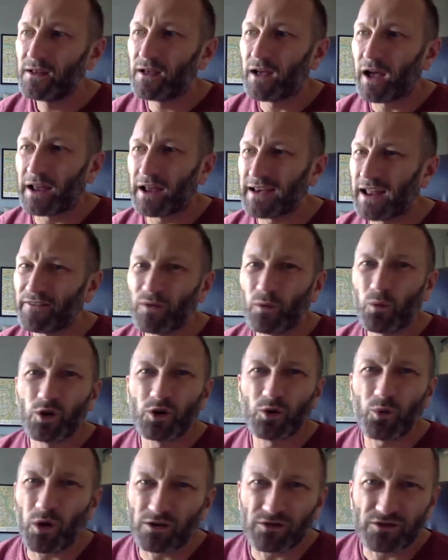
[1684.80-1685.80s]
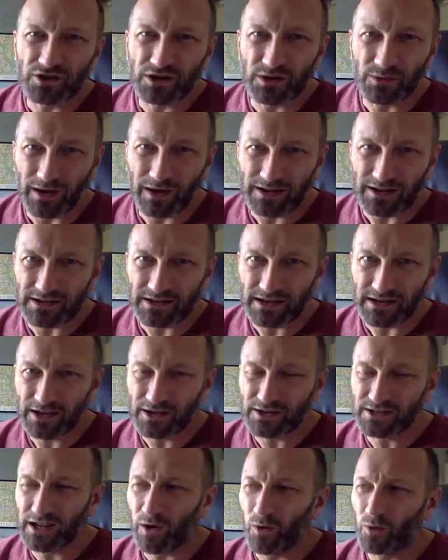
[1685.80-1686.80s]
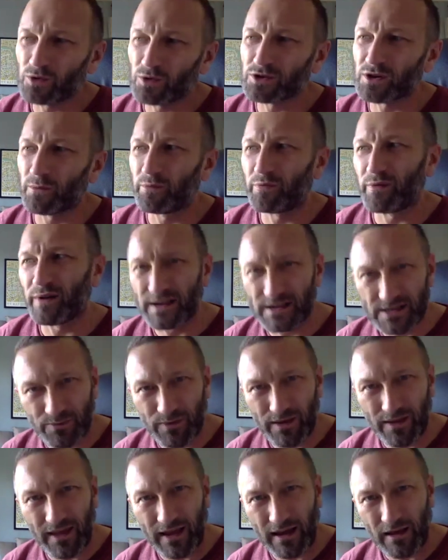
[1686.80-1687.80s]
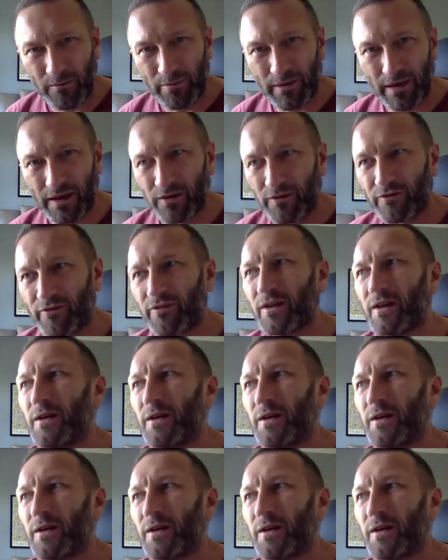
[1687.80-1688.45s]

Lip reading: I never would want to, actually, because it also brings with it a bit of,